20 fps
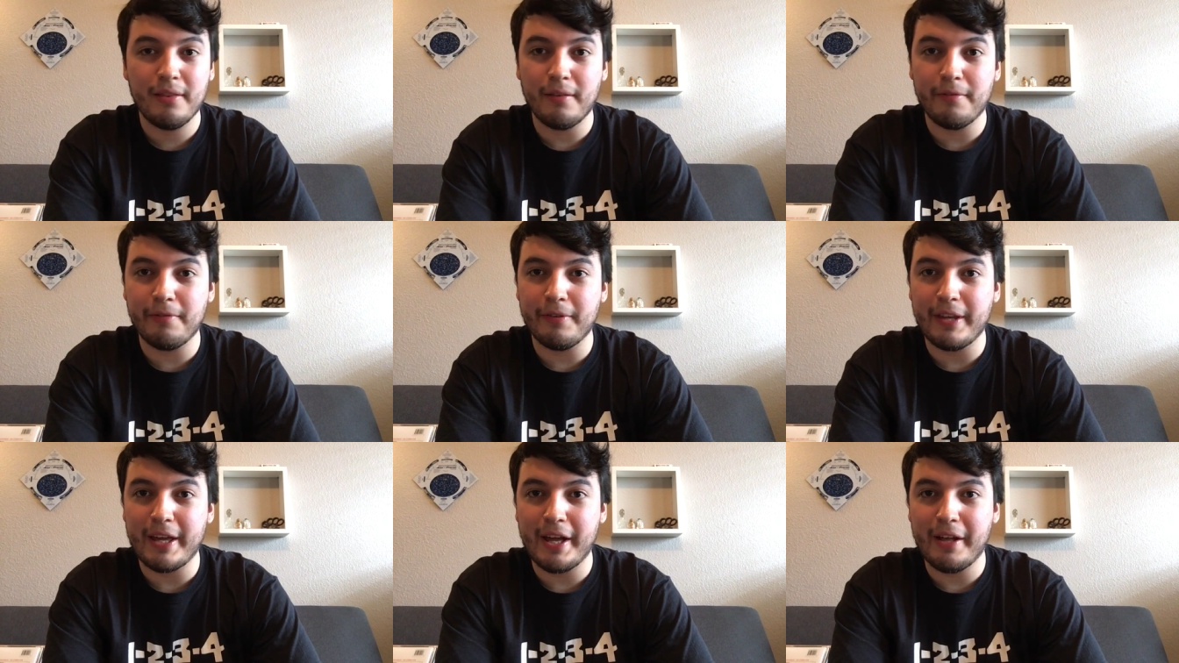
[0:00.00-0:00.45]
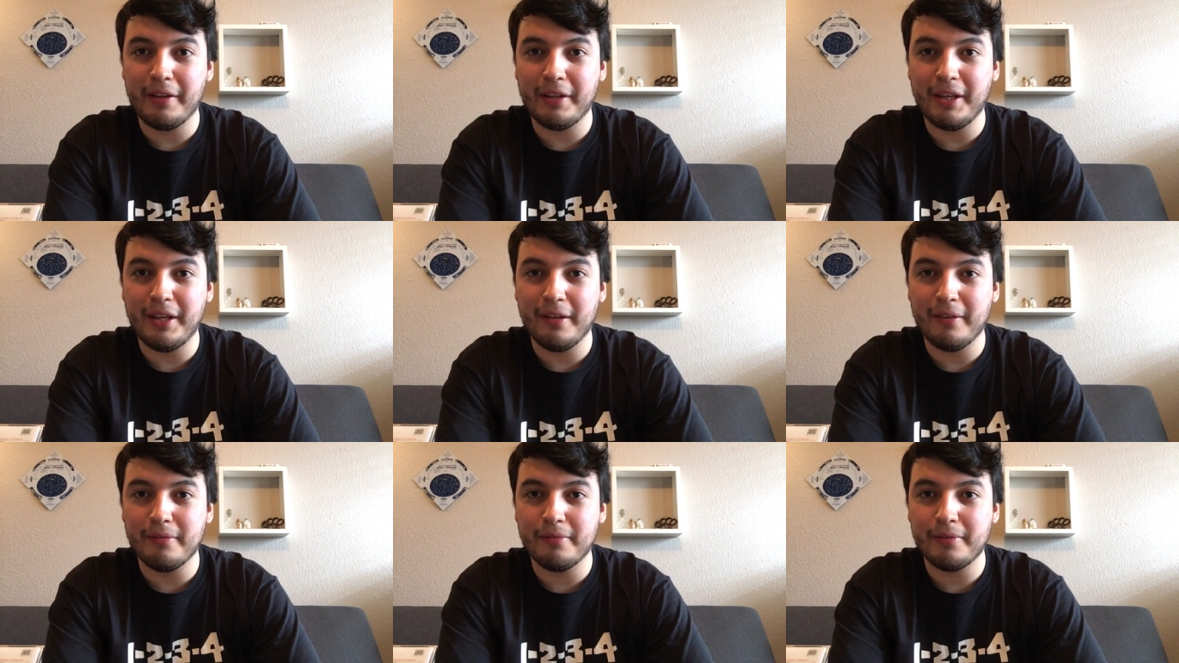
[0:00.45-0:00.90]
the
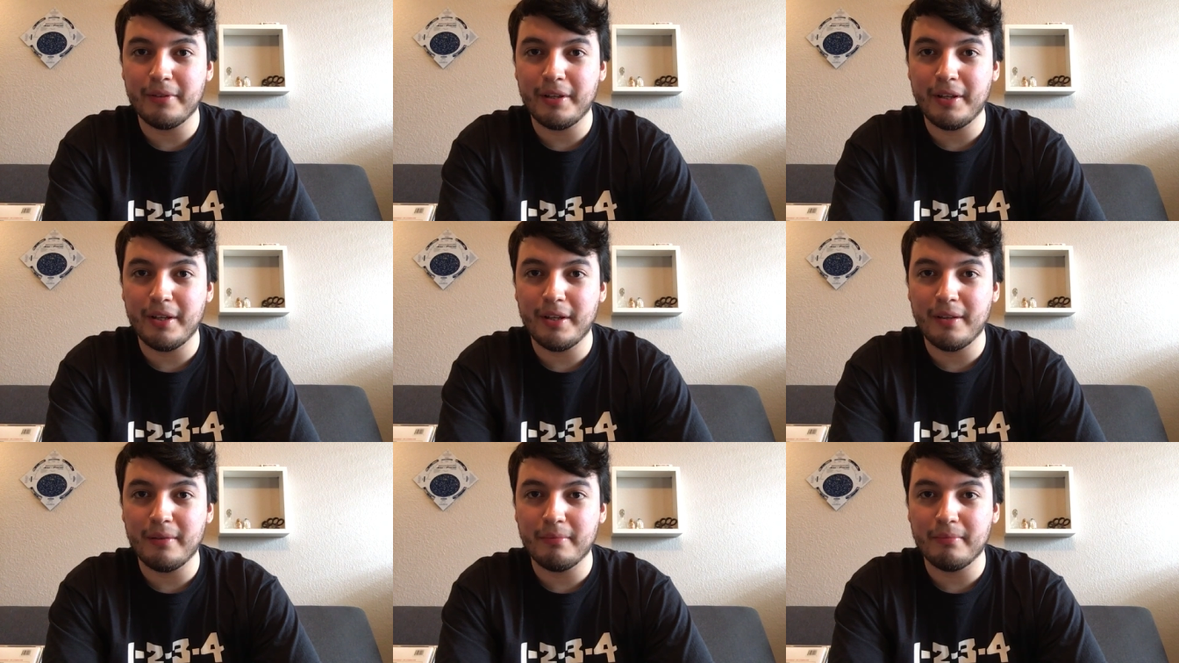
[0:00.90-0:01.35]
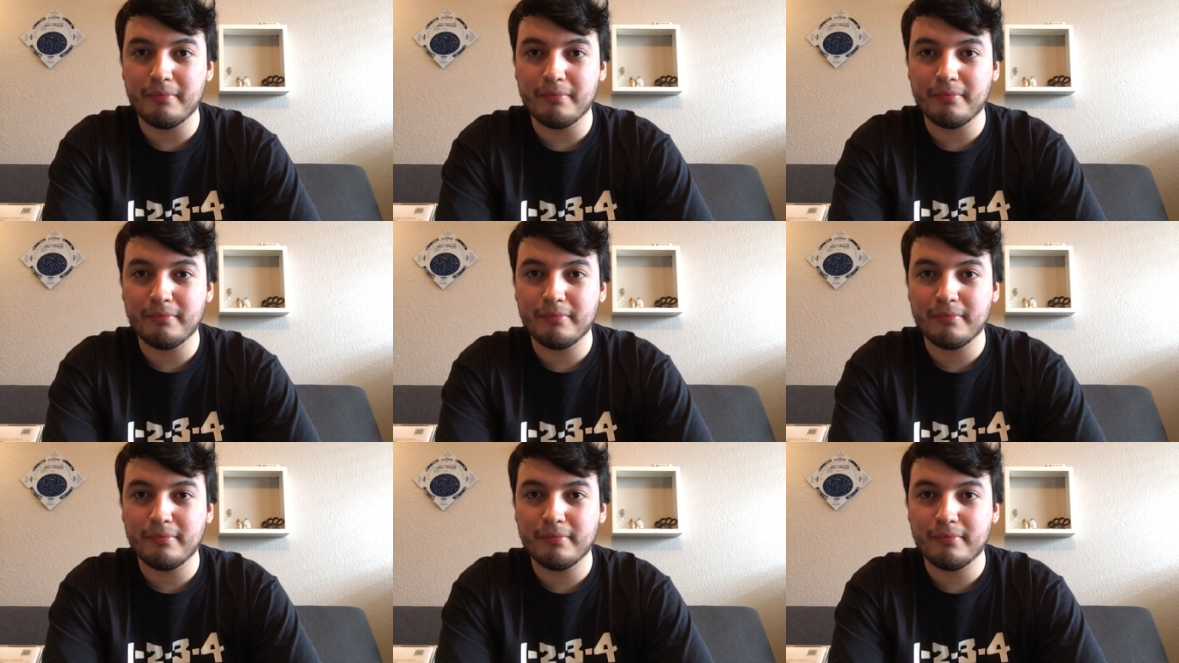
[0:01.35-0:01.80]
finale of uh,
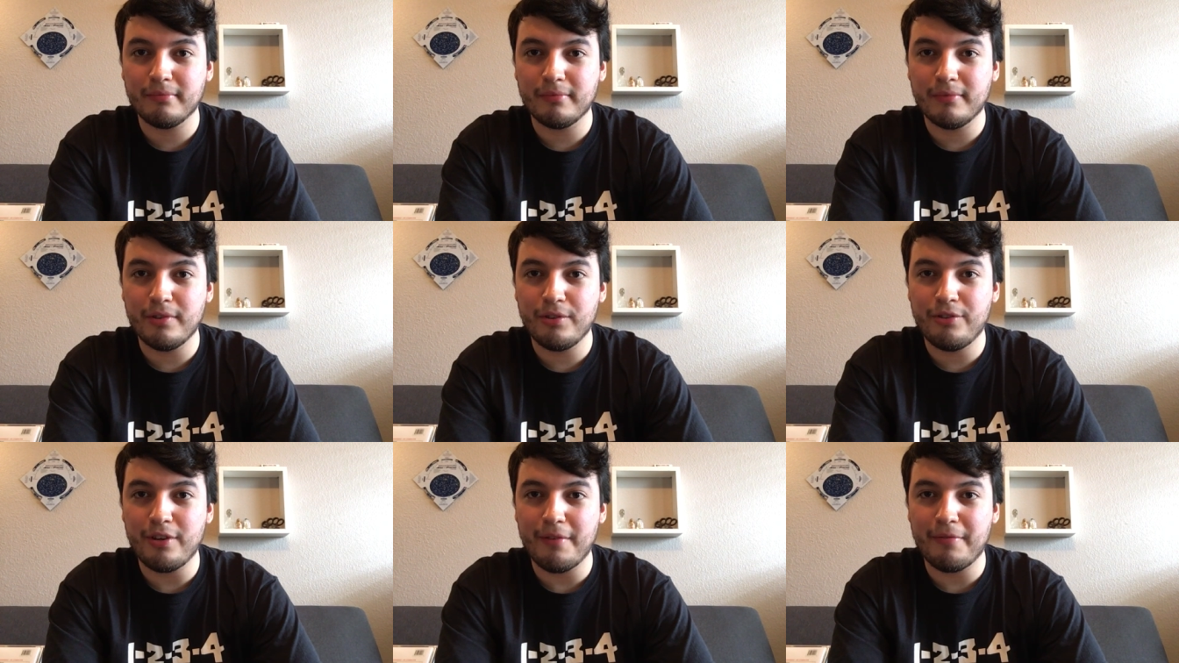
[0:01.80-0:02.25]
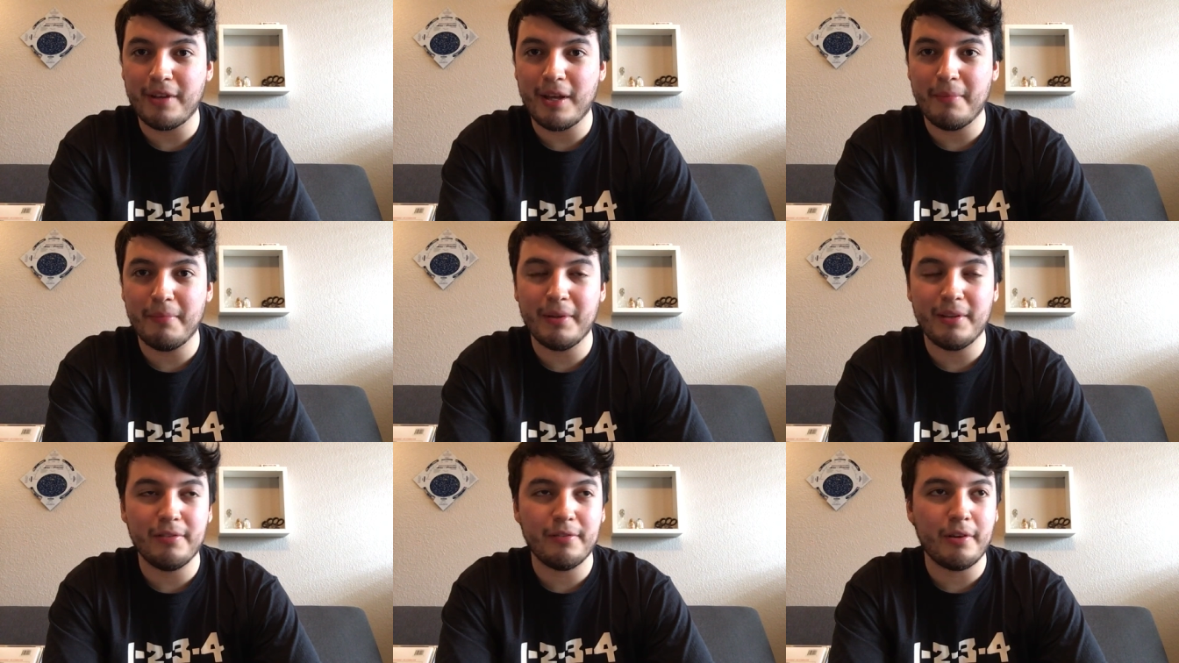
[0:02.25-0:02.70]
Jeff
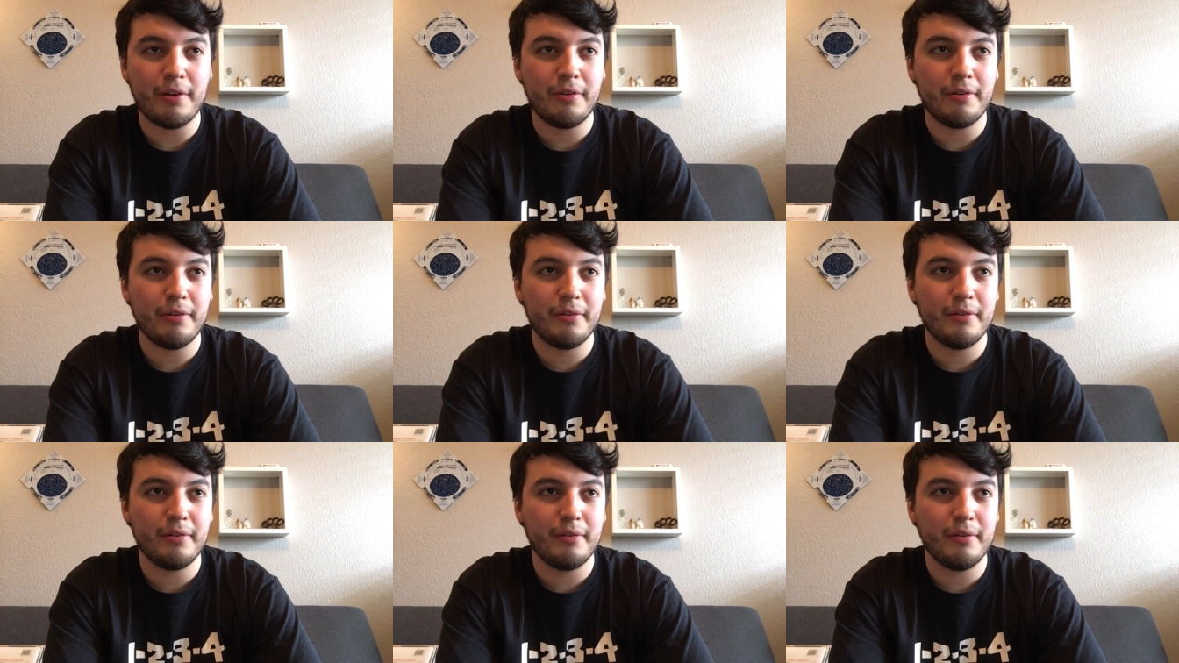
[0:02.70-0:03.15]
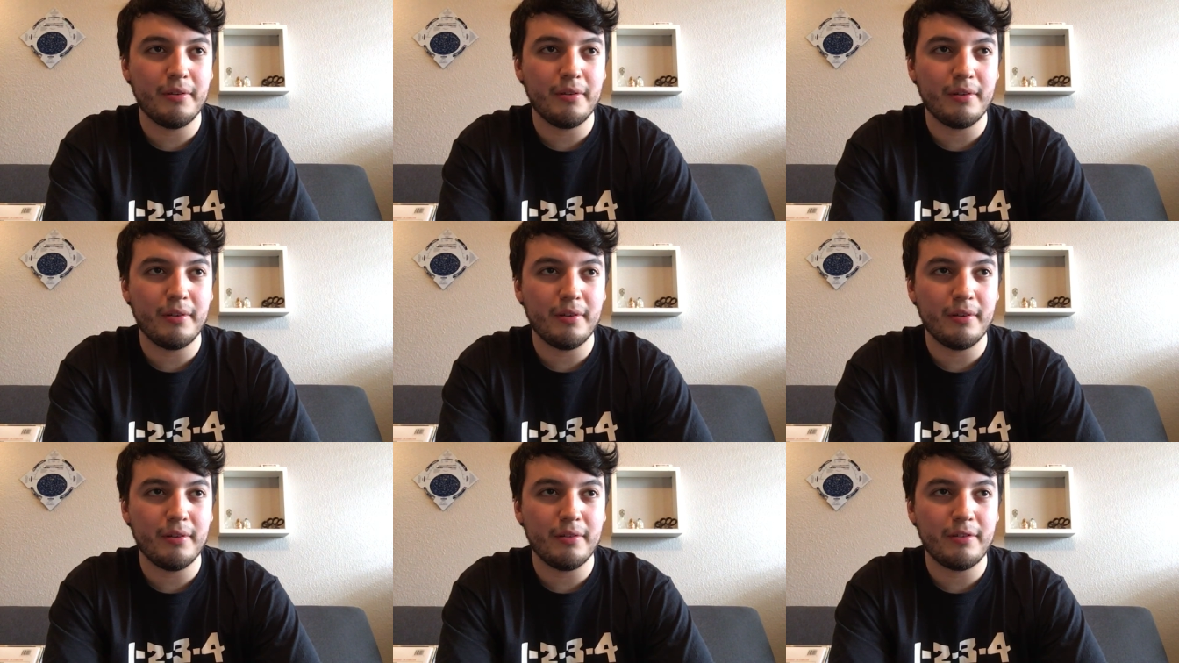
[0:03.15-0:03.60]
Kempin's 100
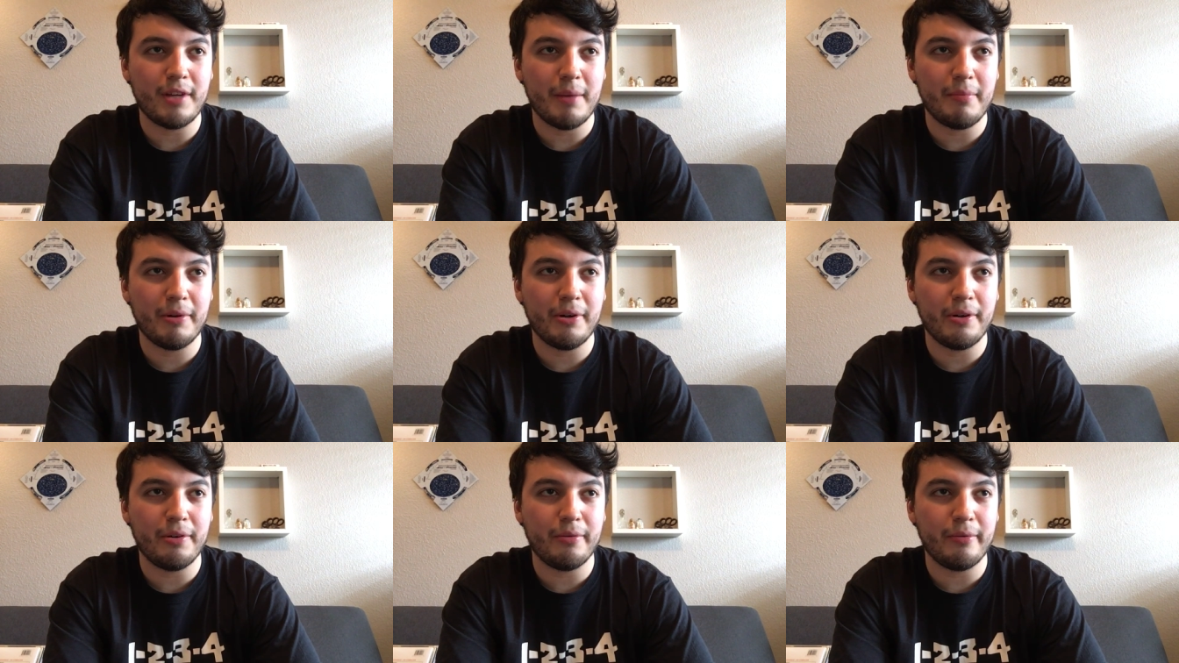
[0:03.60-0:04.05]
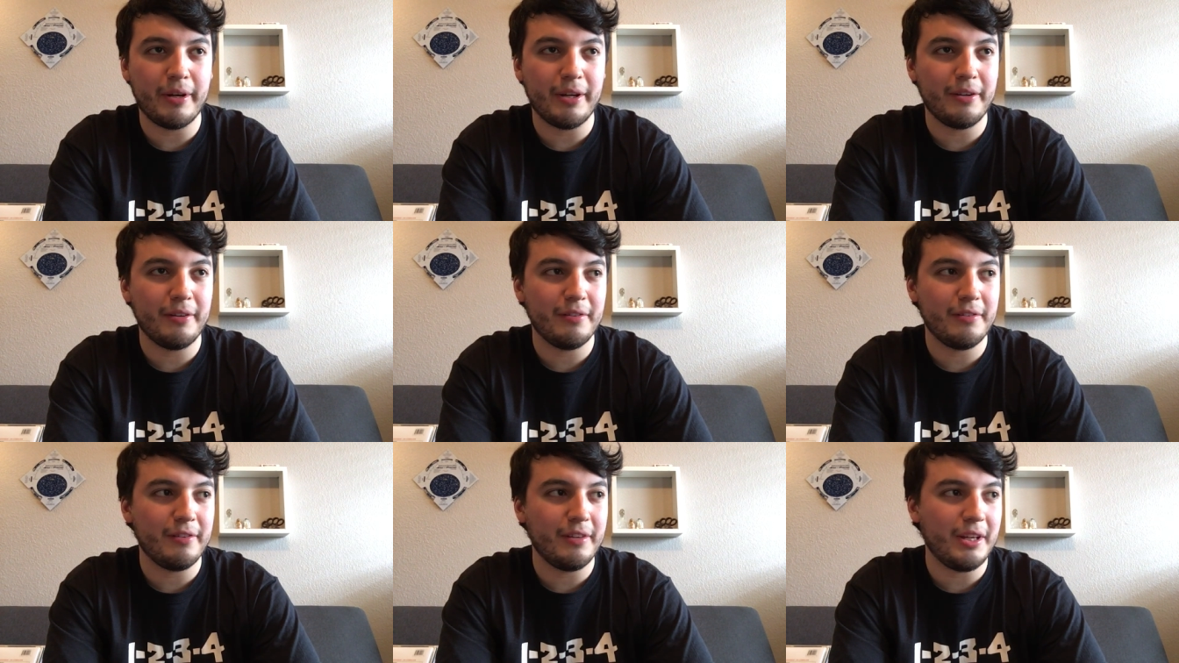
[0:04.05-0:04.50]
Top 100
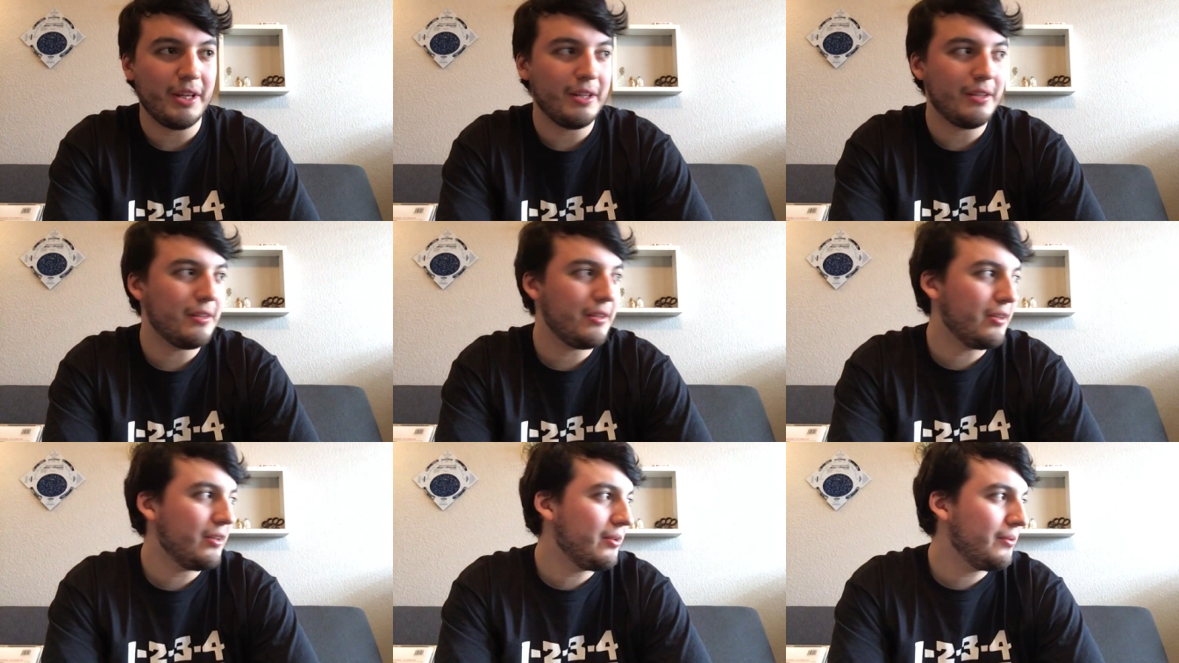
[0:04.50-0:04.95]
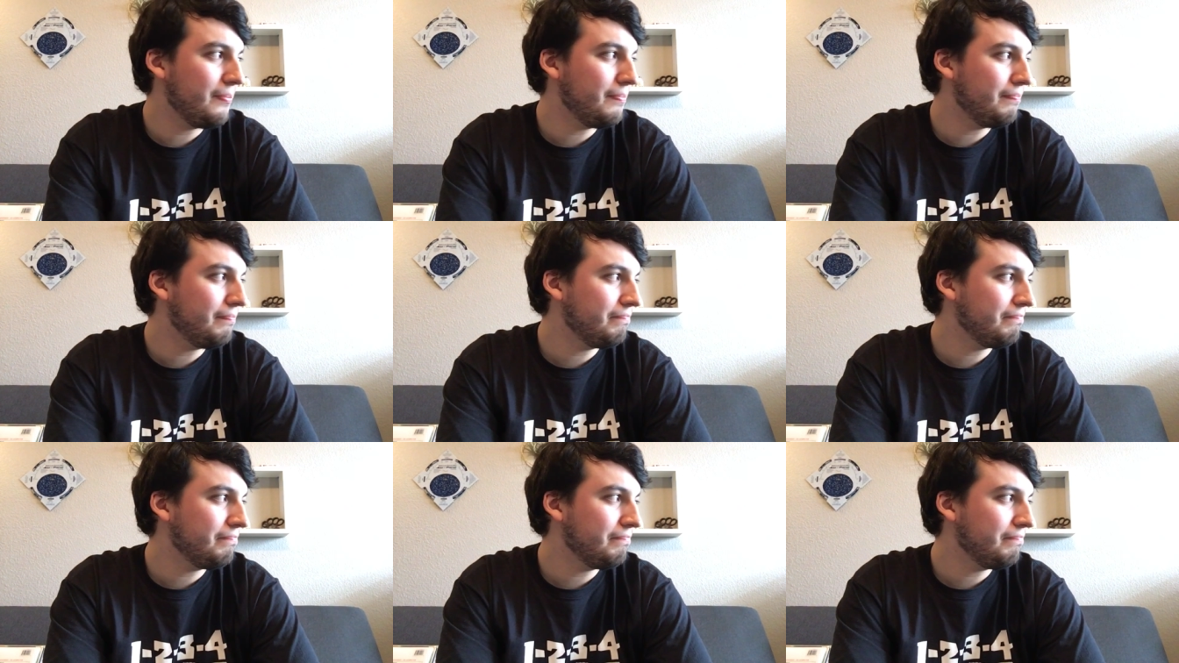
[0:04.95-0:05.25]
Records and um,